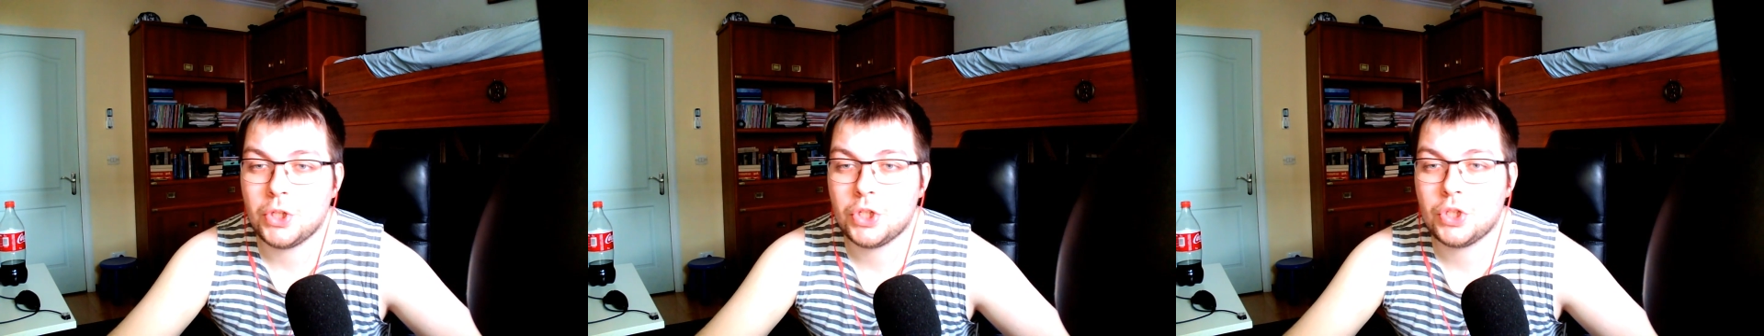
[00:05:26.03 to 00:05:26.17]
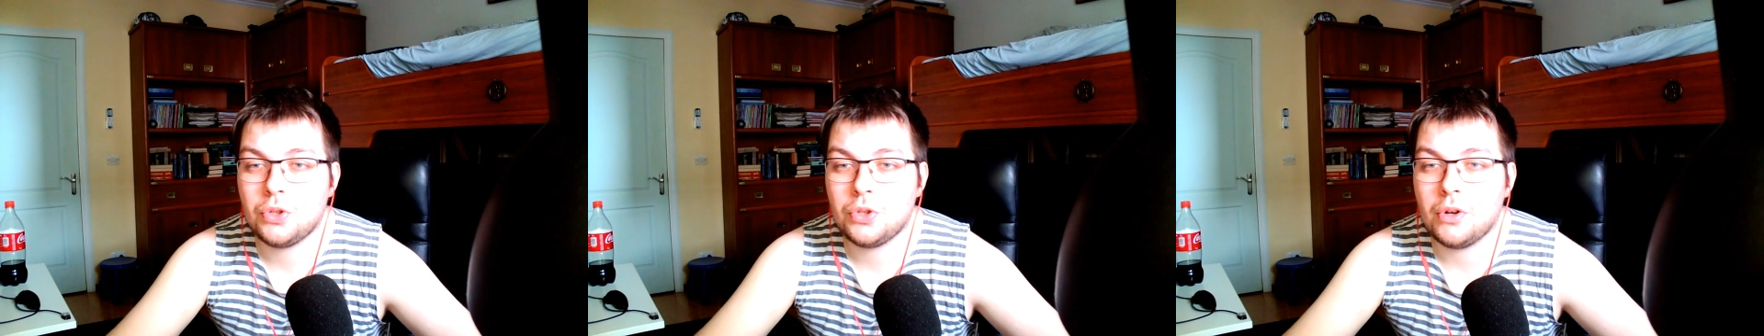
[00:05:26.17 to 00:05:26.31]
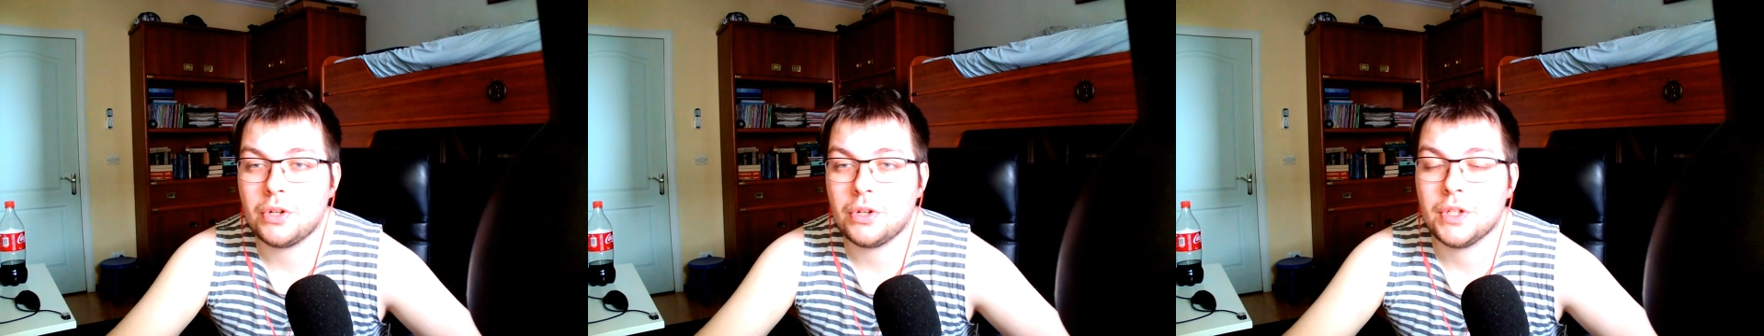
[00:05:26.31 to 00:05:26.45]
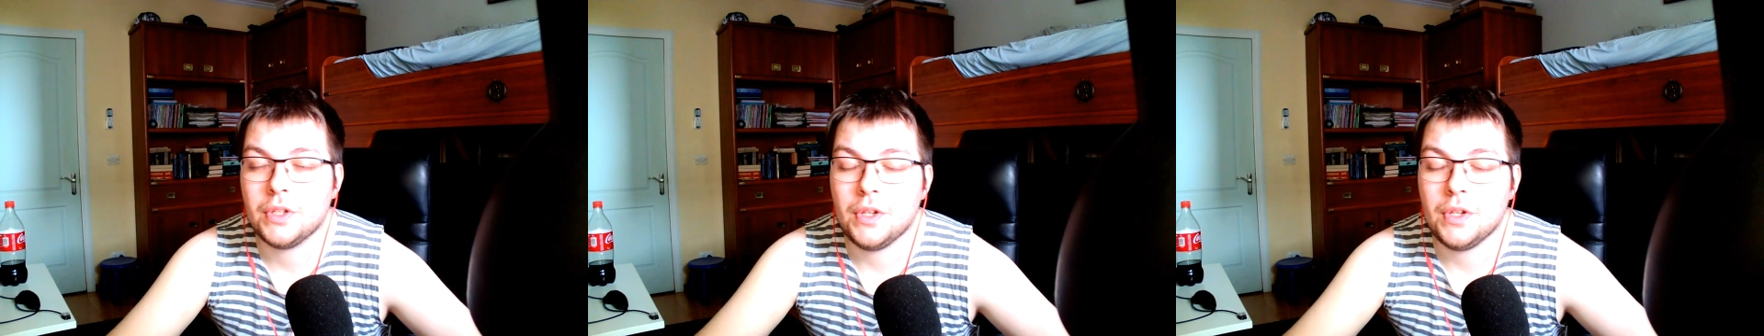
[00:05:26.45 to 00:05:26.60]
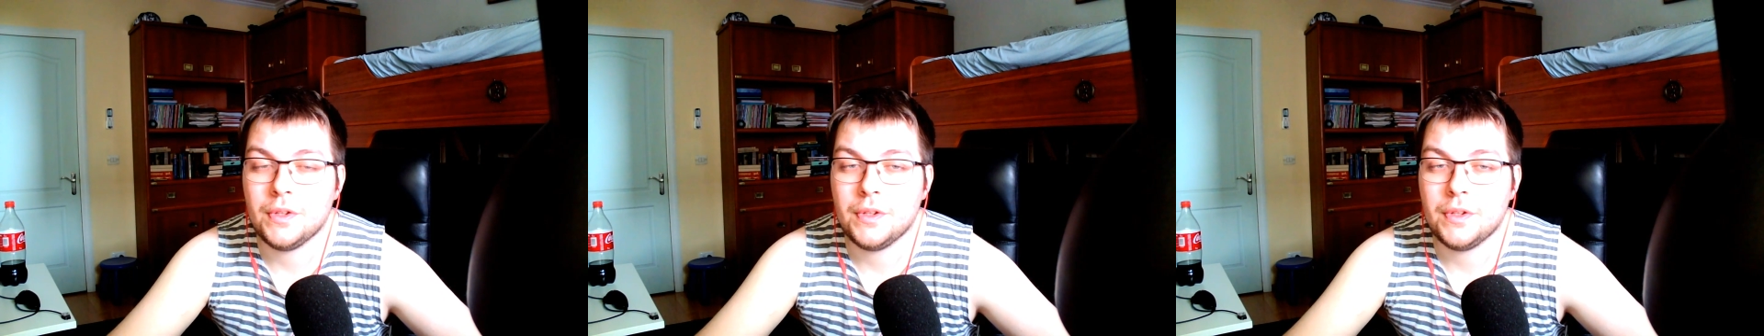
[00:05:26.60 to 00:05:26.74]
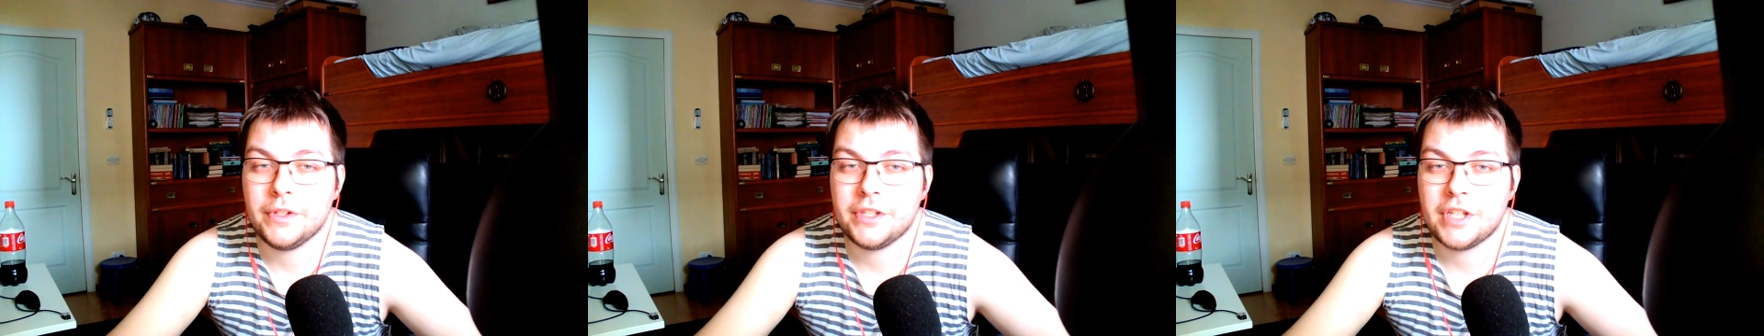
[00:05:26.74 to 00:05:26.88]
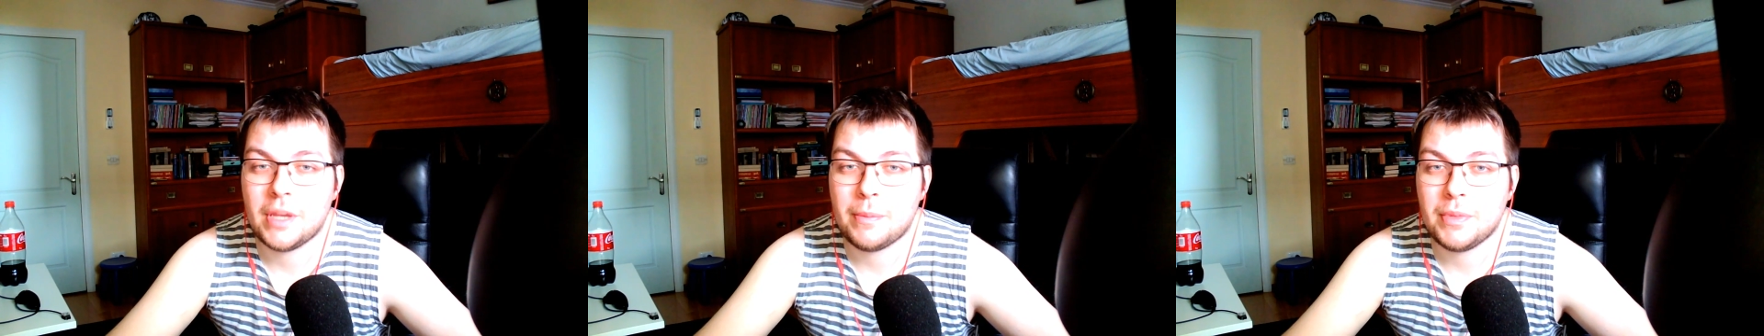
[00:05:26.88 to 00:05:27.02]
much talking
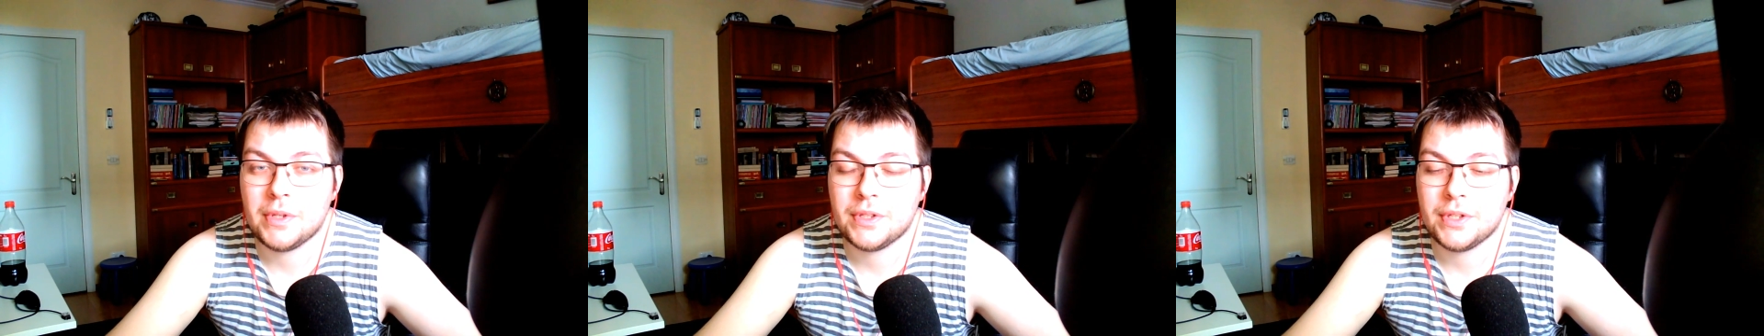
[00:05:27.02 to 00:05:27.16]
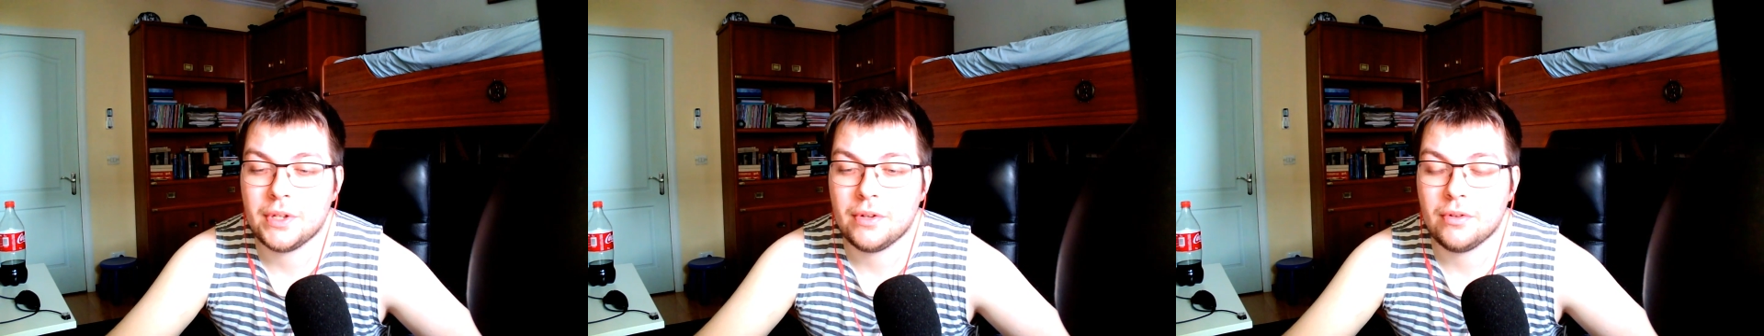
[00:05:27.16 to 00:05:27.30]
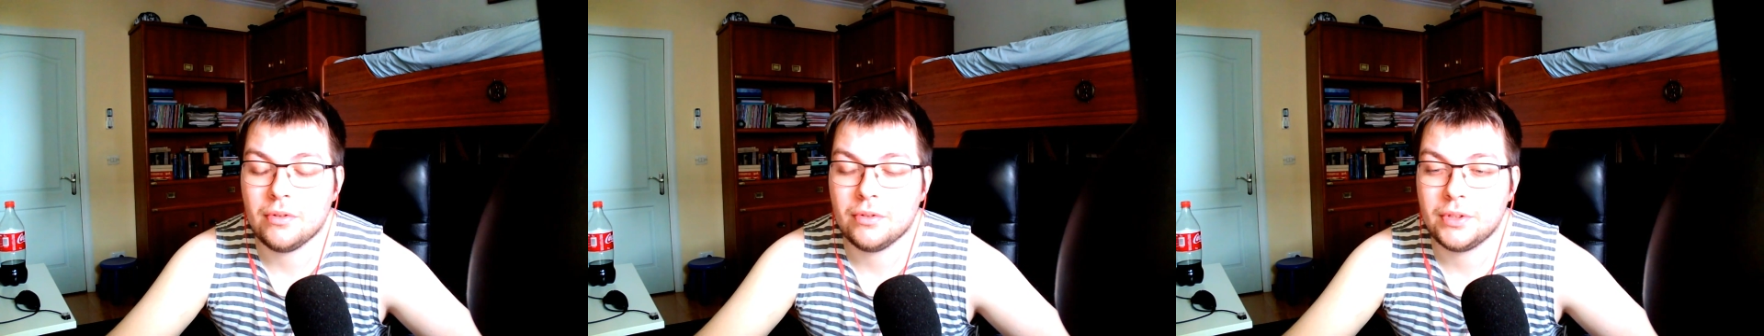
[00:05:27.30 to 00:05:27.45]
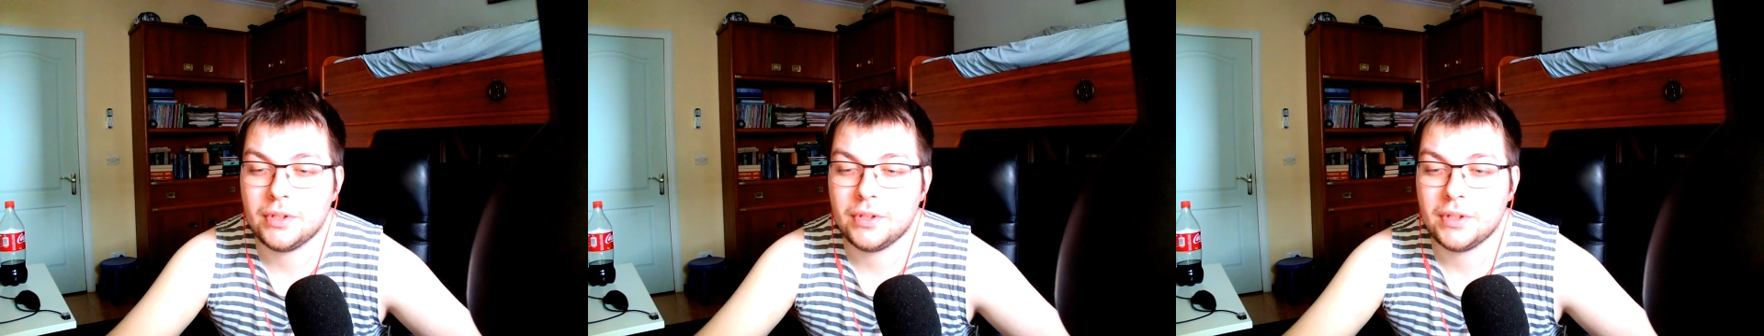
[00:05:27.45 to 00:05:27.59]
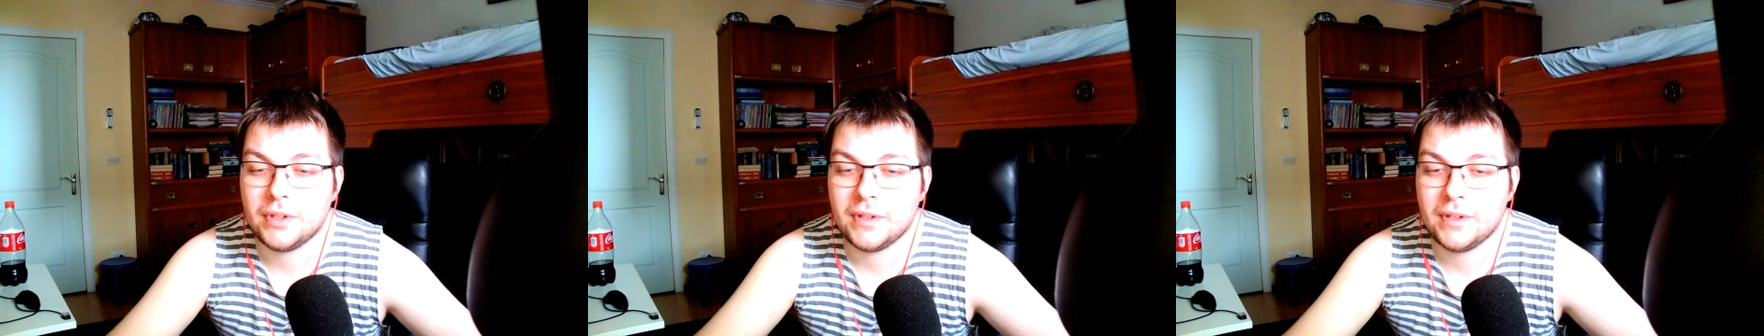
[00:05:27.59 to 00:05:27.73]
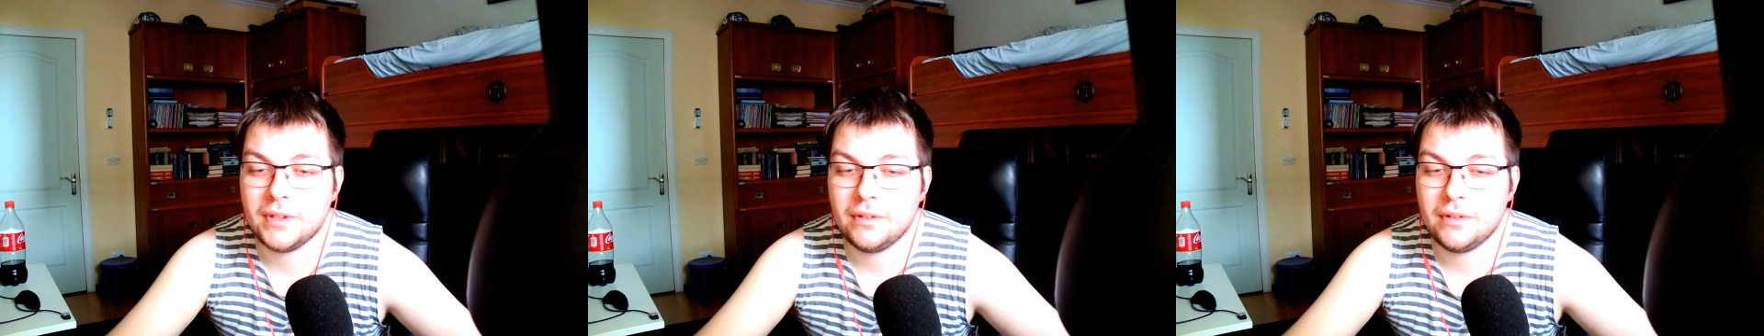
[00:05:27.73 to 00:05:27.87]
in this episode.